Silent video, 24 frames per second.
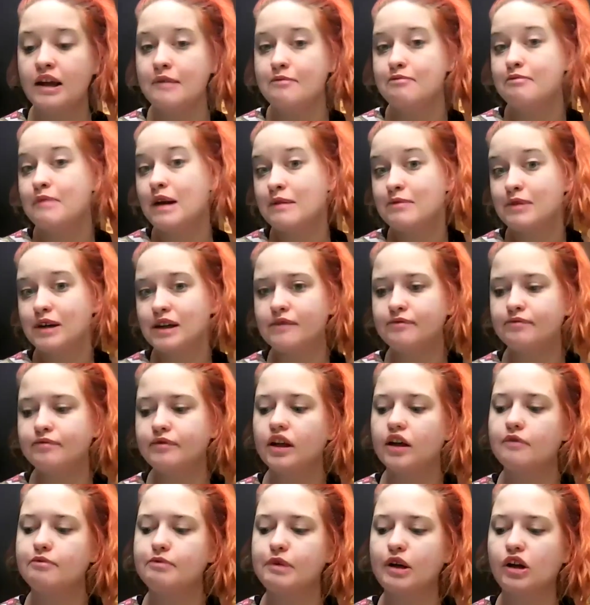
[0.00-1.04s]
Maybe
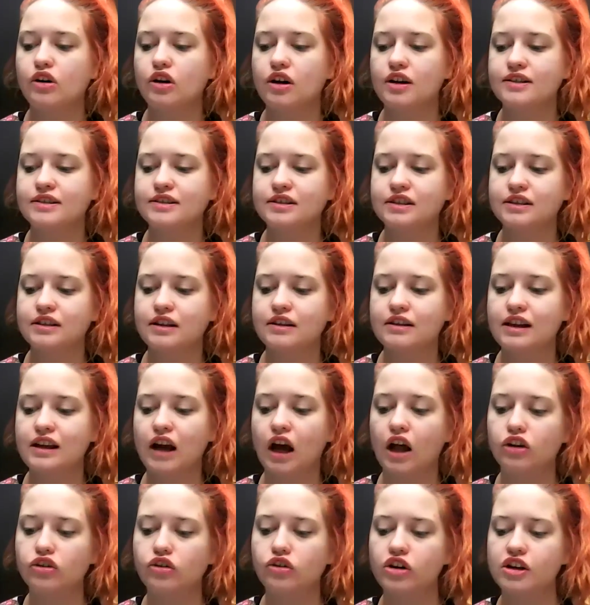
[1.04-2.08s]
because the
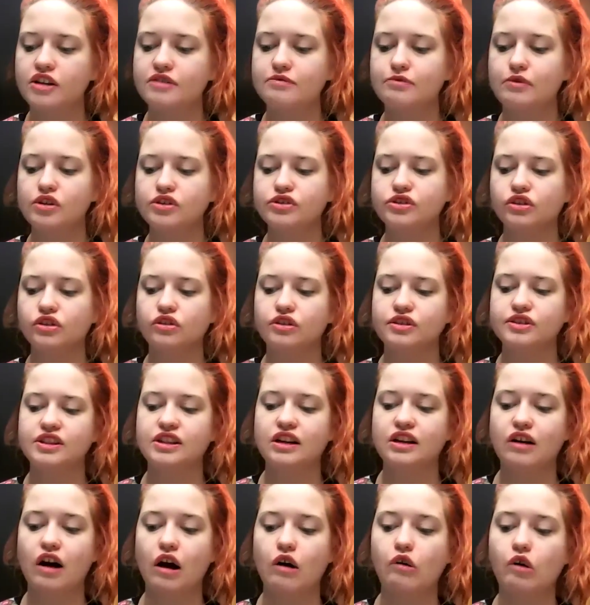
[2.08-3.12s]
algorithm also
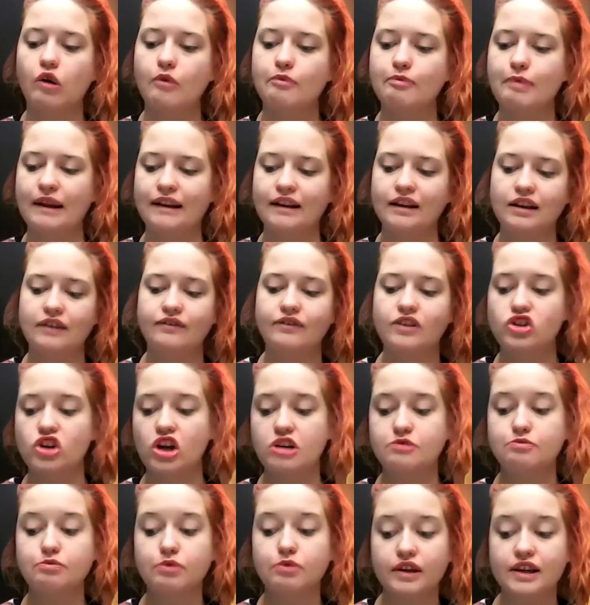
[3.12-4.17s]
consider how competitive the
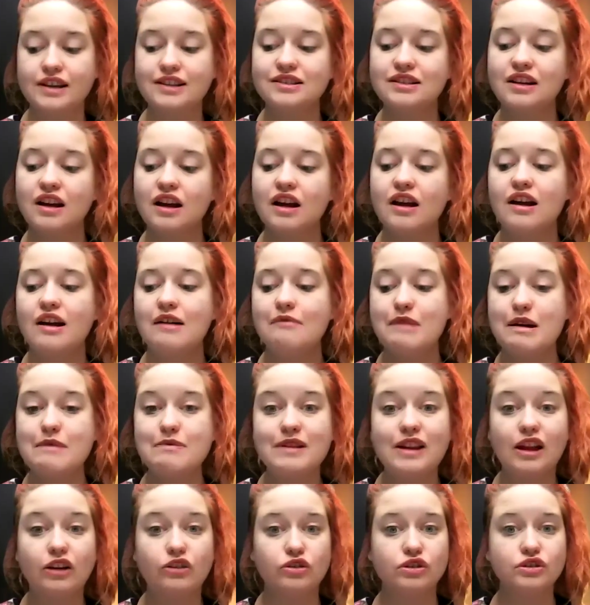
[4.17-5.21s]
judge pool is. Maybe
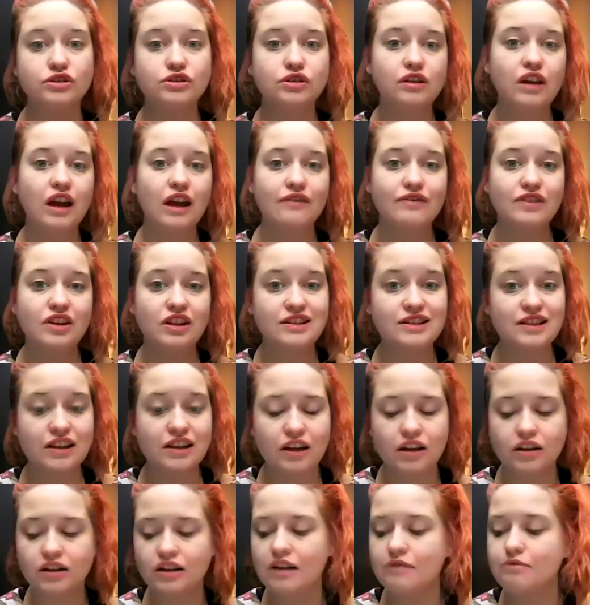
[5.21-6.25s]
that also gave the
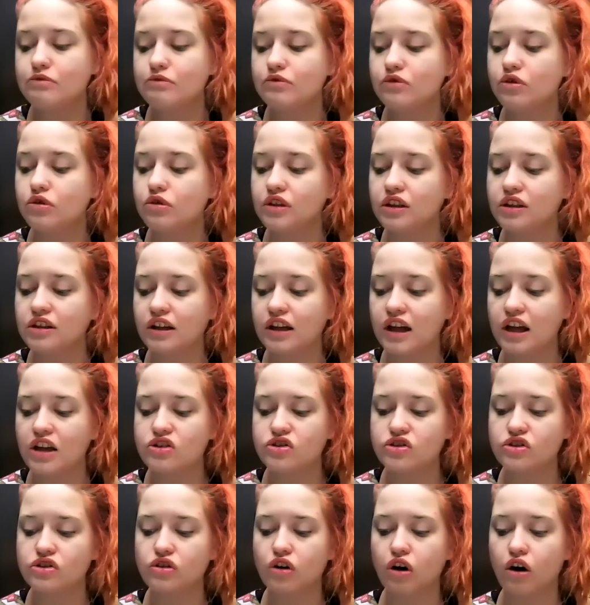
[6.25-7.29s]
CA team good
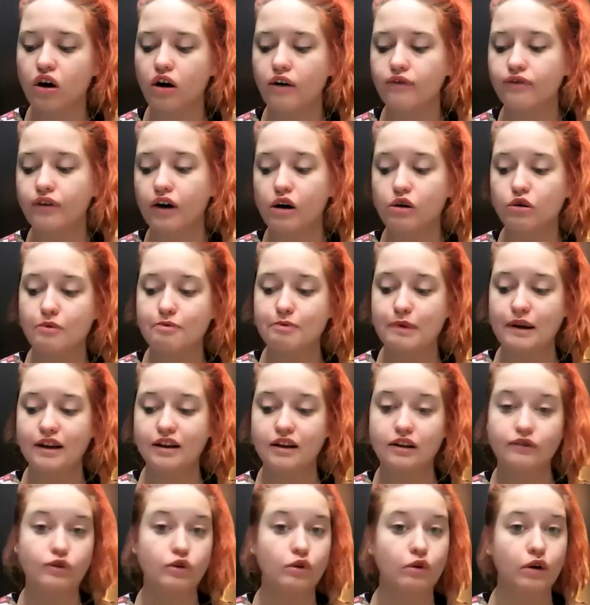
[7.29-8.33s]
indication of how
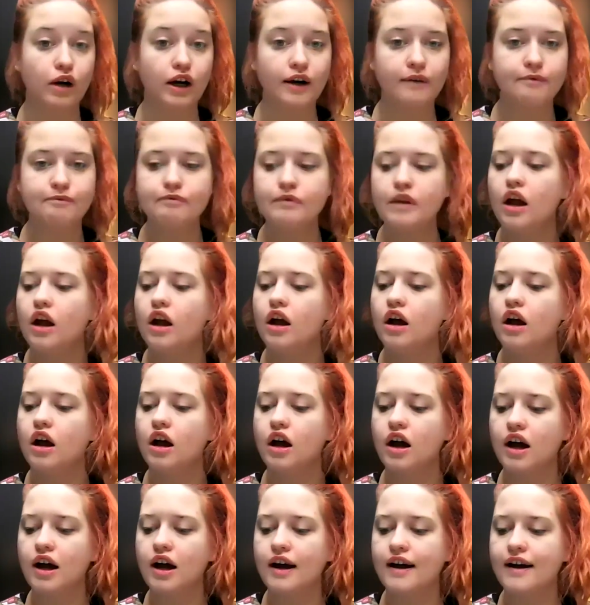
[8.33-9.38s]
competitive you are.
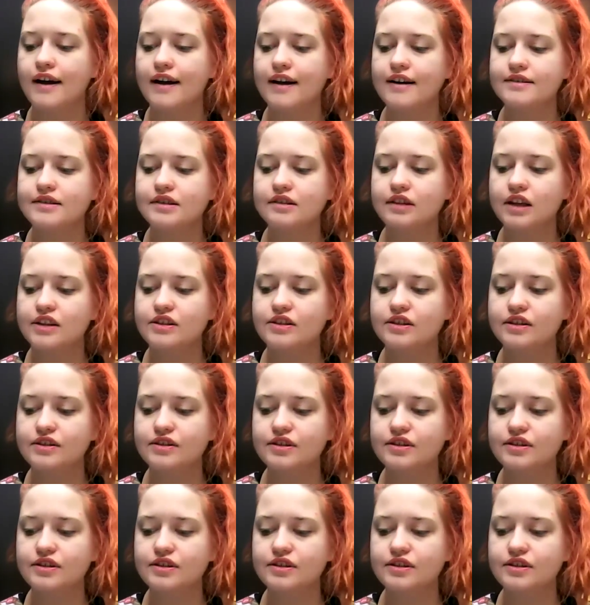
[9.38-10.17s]
So that's